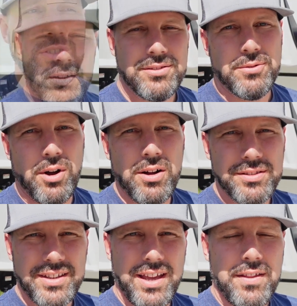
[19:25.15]
So
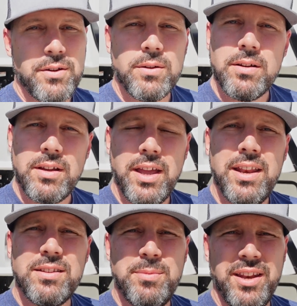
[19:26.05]
altogether, it
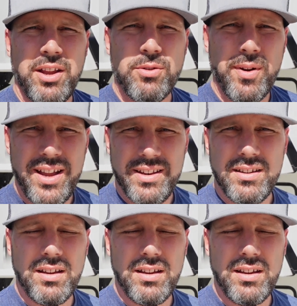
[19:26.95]
has been a great